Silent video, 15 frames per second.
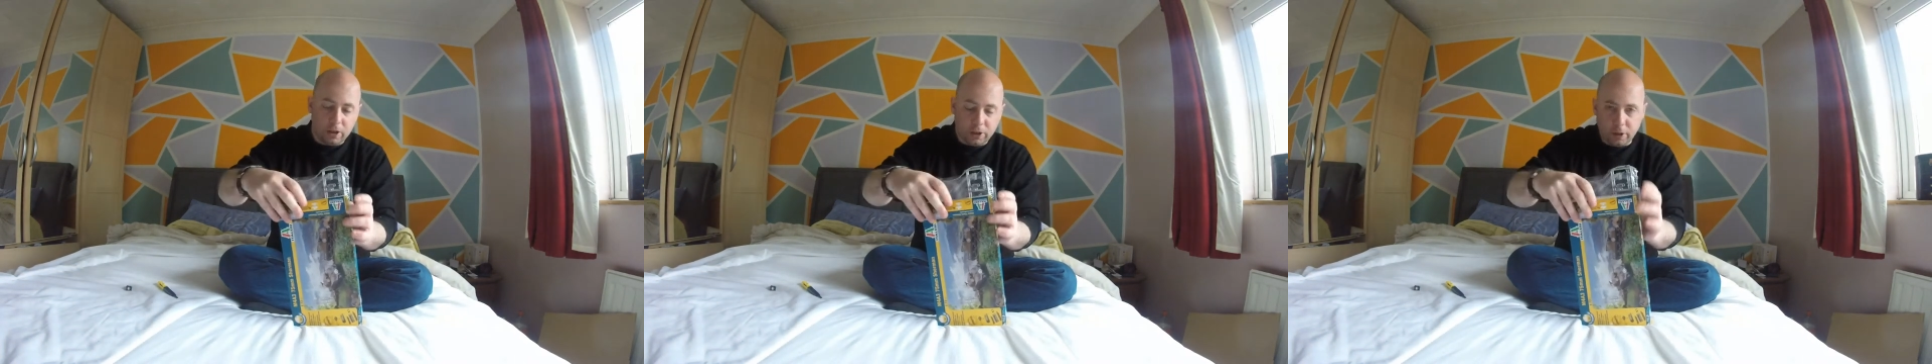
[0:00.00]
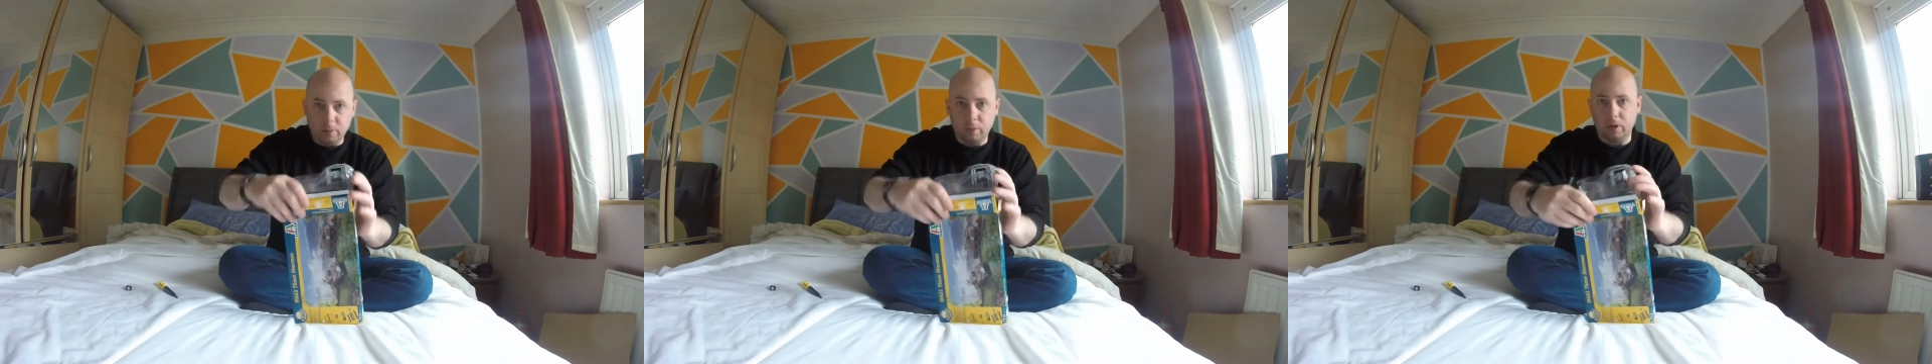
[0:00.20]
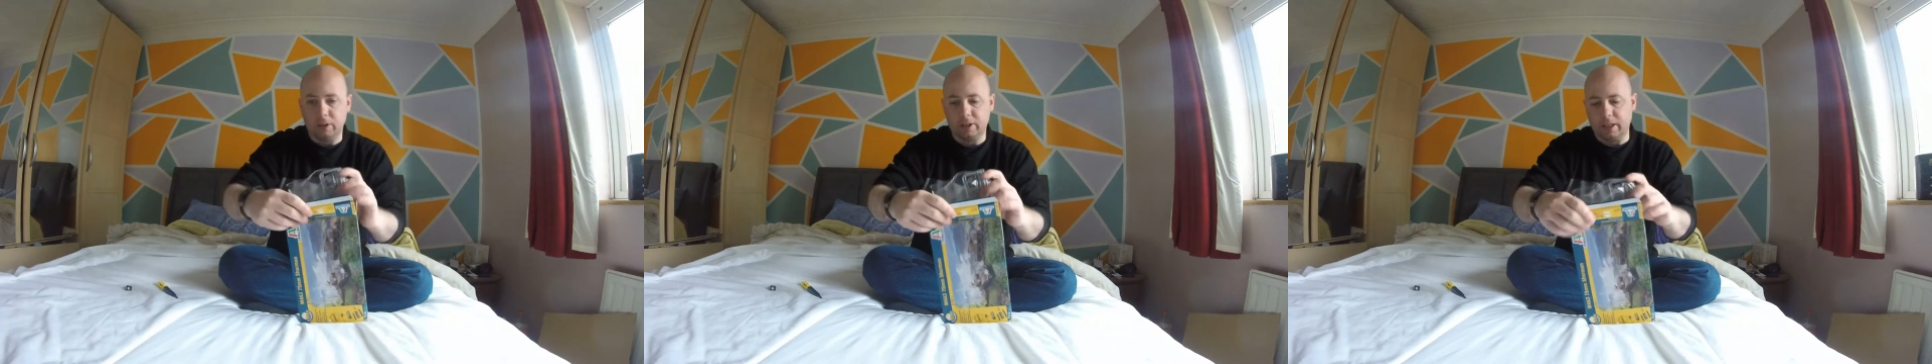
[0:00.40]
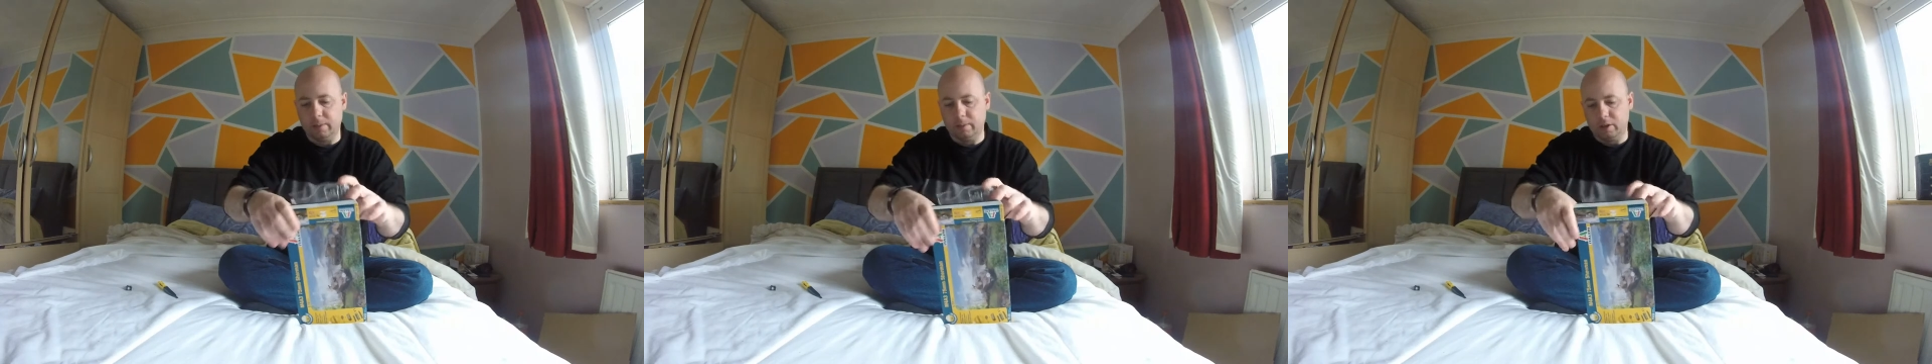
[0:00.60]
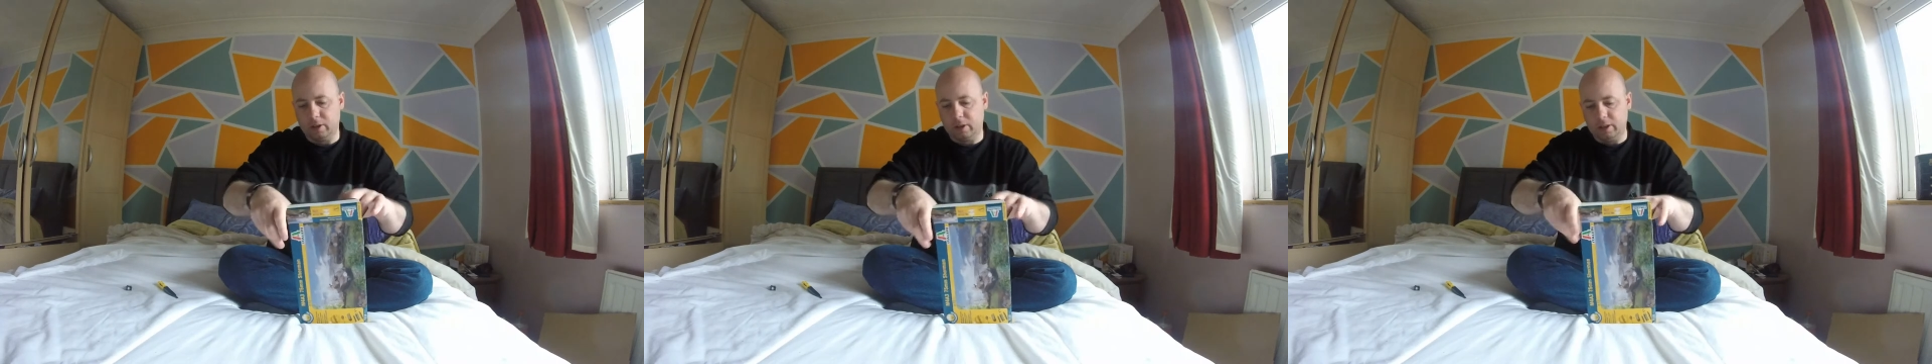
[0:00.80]
knew what I was
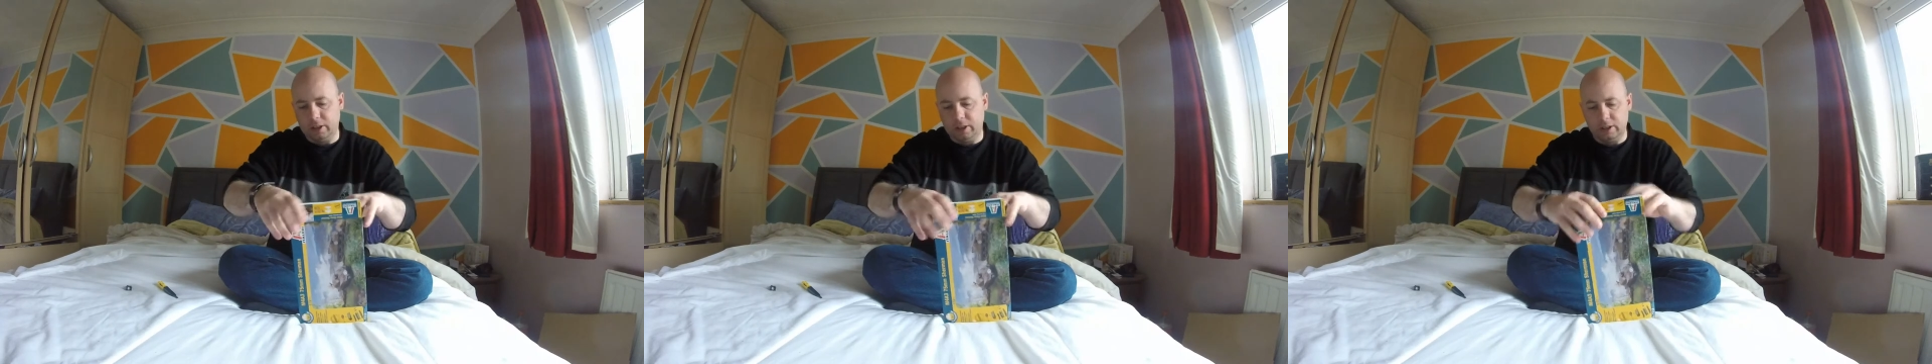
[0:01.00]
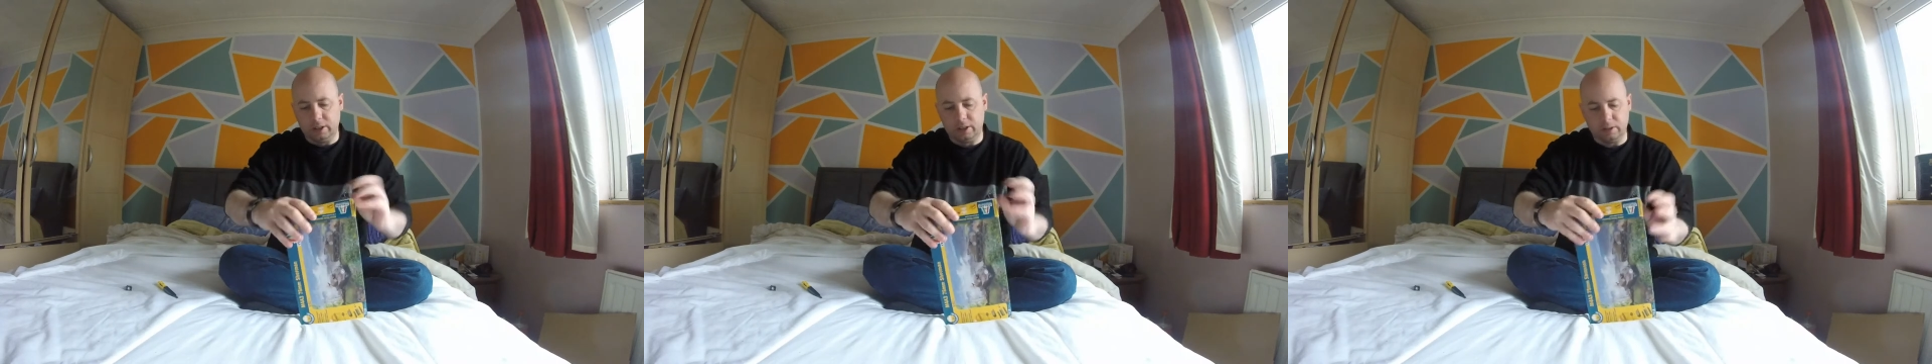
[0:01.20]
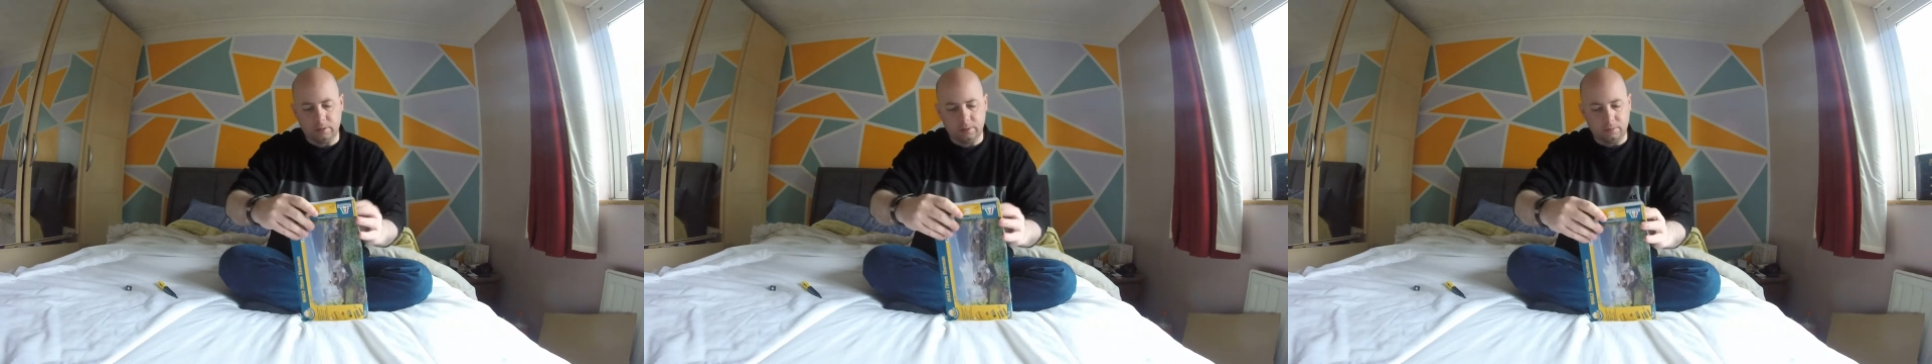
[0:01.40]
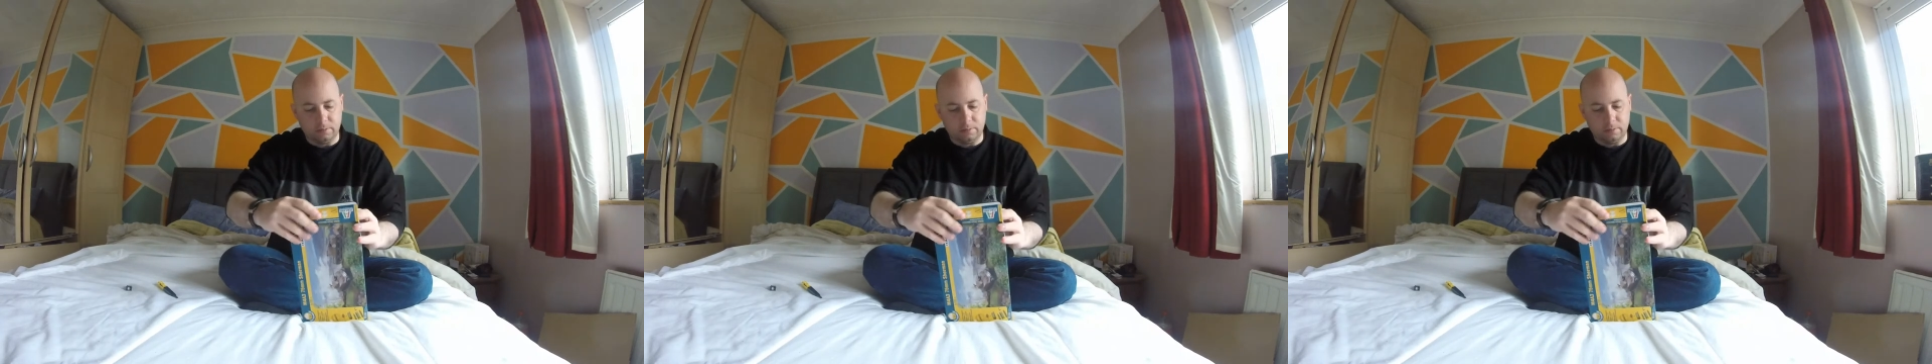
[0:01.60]
getting when I got these.